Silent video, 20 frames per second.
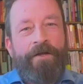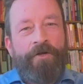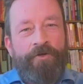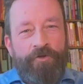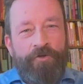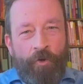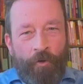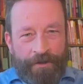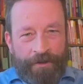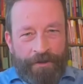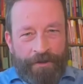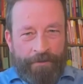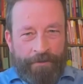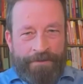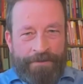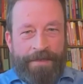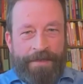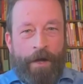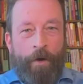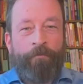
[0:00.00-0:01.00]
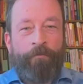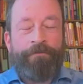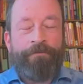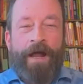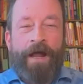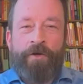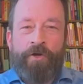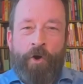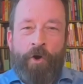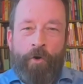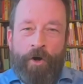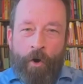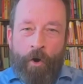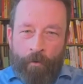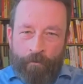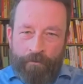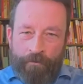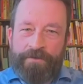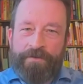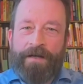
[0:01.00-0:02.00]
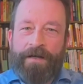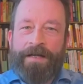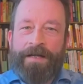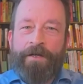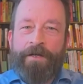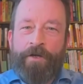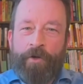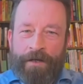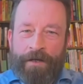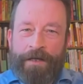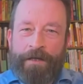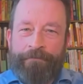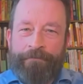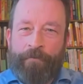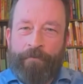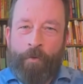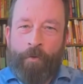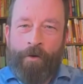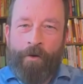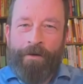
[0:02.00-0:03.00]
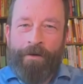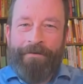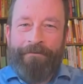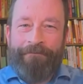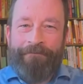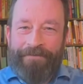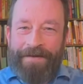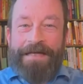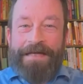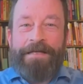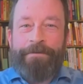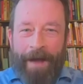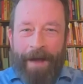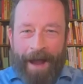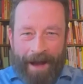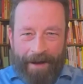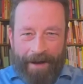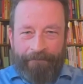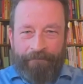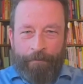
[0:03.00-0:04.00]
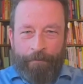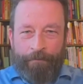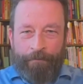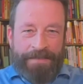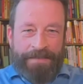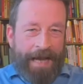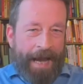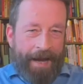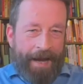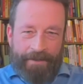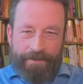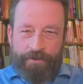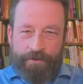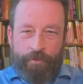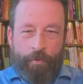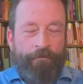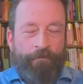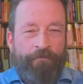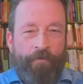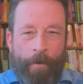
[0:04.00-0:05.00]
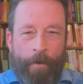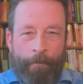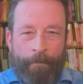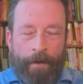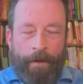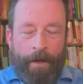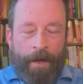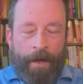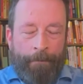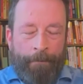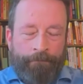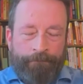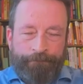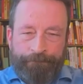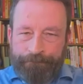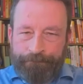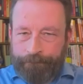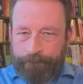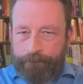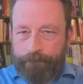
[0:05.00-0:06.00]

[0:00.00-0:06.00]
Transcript: not at yourself, and not constantly looking for feedback from text or from